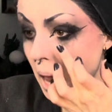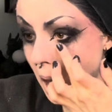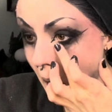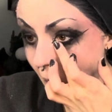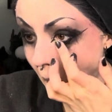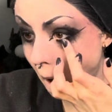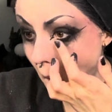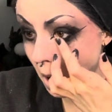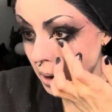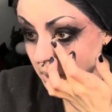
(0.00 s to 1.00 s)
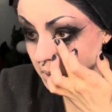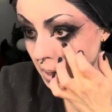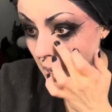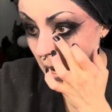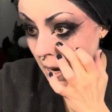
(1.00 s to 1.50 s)
Now we're
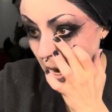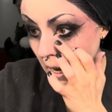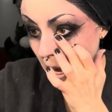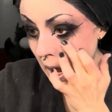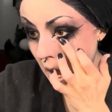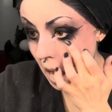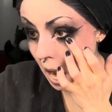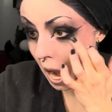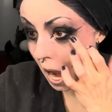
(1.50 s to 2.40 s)
starting to get it.